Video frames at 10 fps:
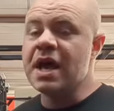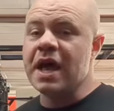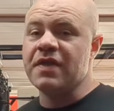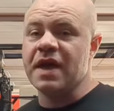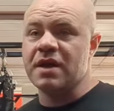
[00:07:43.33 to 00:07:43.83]

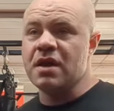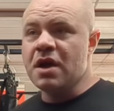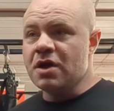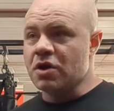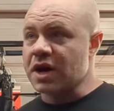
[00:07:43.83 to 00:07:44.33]
and then
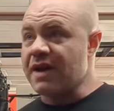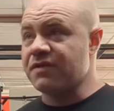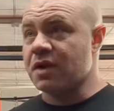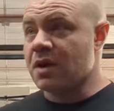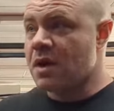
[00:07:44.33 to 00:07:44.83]
you're gonna
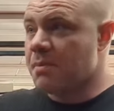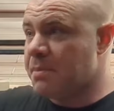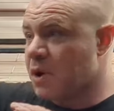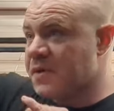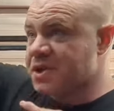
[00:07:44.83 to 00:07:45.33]
have to
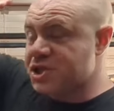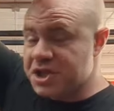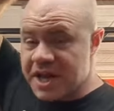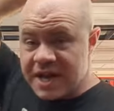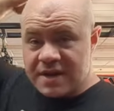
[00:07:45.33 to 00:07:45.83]
build a
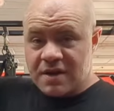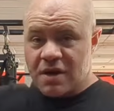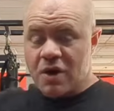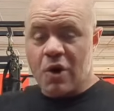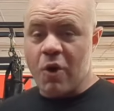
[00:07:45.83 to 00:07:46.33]

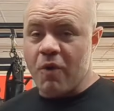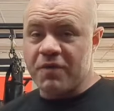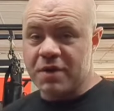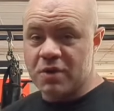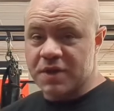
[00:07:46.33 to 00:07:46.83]
shed
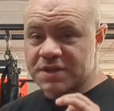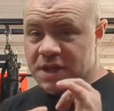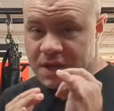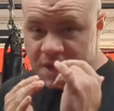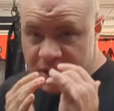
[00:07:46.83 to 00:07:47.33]
over you that's
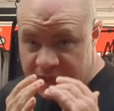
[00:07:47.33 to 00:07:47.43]
gonna